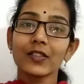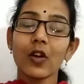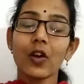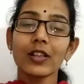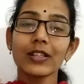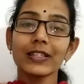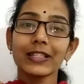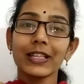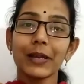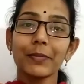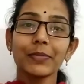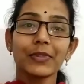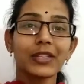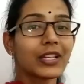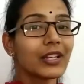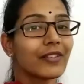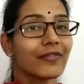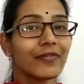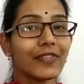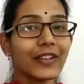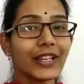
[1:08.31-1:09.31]
concept,
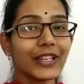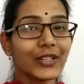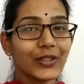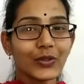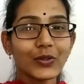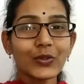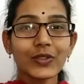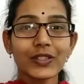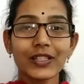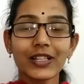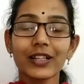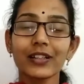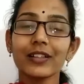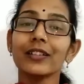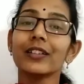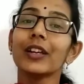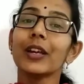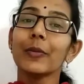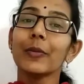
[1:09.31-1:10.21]
we use the